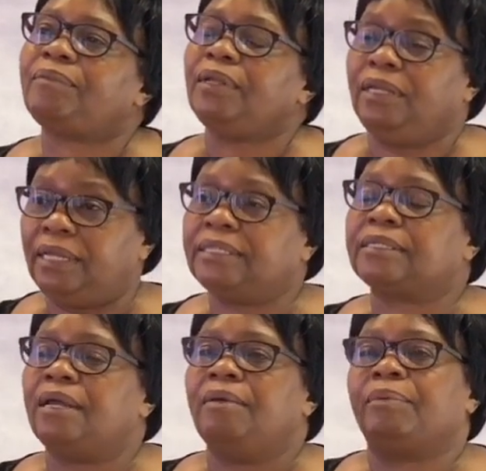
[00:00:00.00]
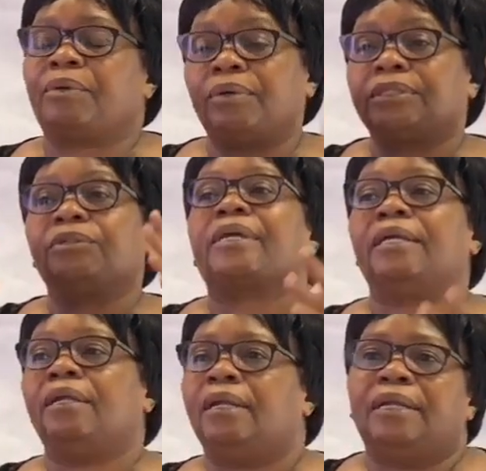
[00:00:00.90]
Yes, because you
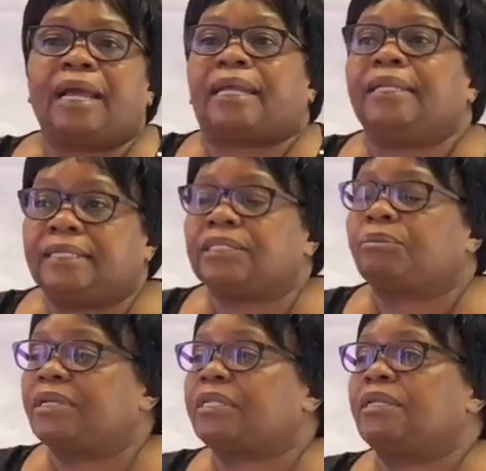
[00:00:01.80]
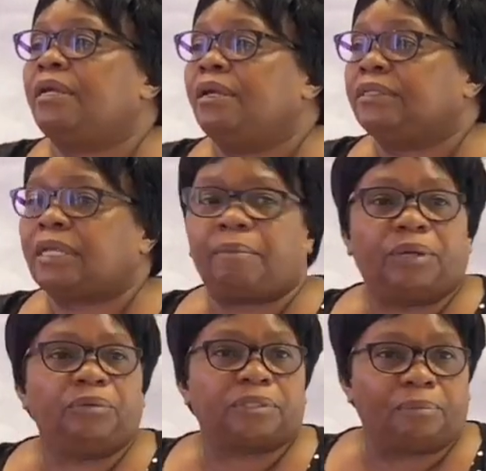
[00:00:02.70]
can, like it is with
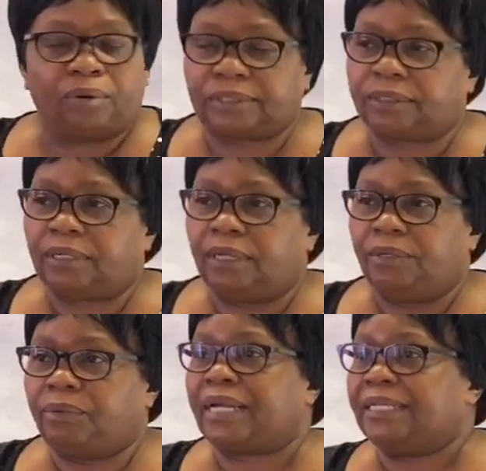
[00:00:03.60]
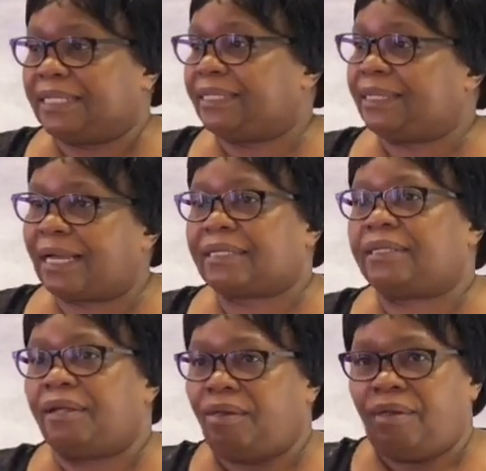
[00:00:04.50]
someone who smokes, you can detect
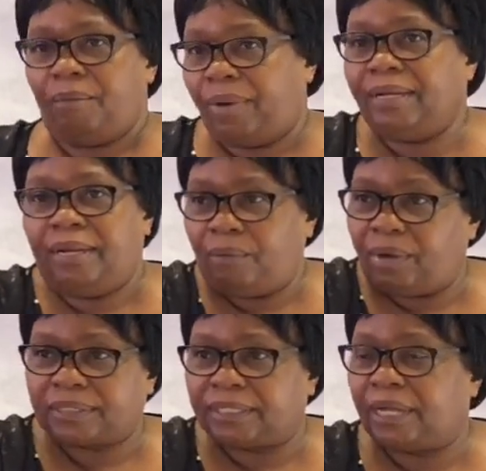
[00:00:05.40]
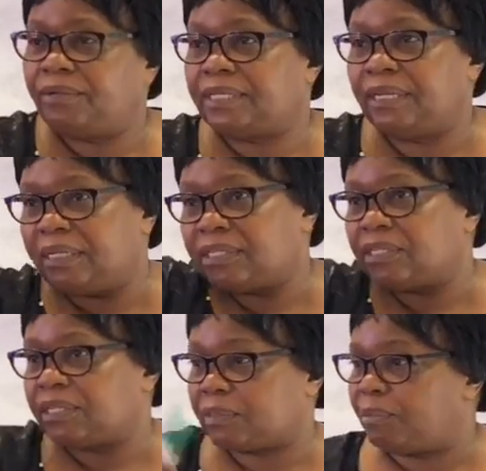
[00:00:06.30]
when he walks there, you see this
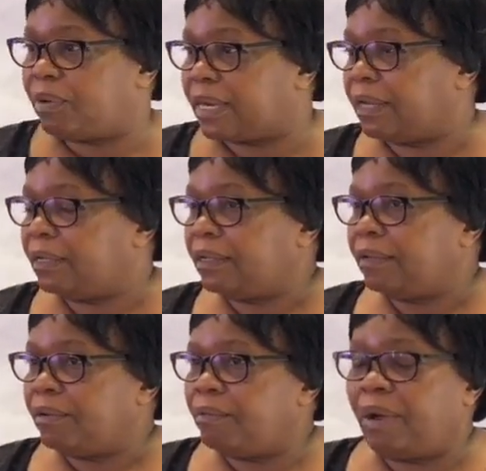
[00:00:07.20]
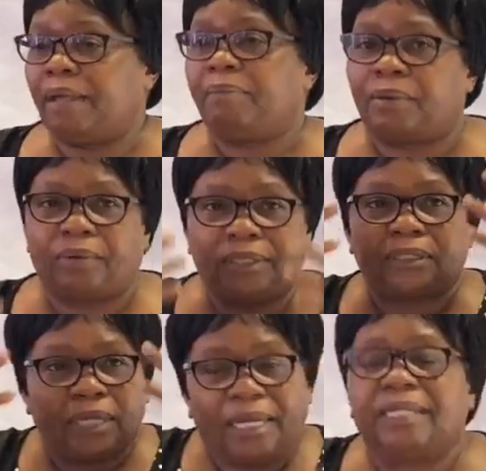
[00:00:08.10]
is a smoker. Why?
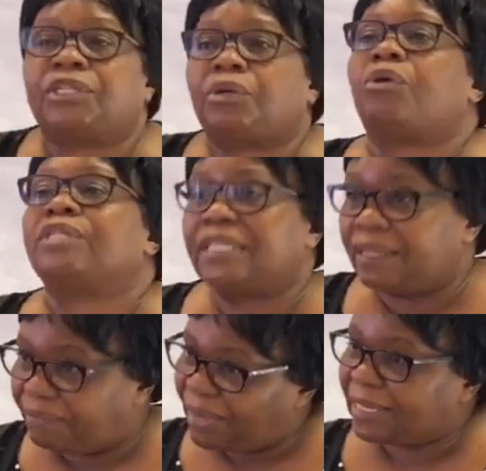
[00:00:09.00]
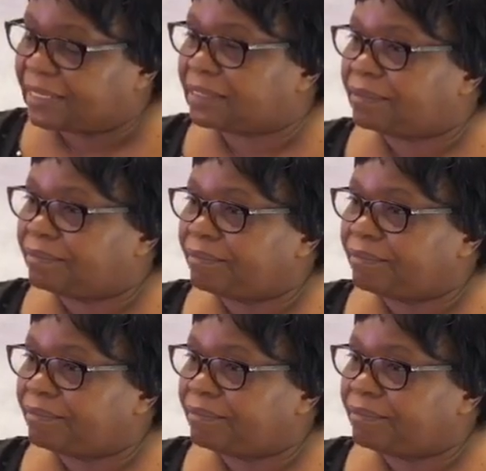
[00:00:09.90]
Because it shows in the face.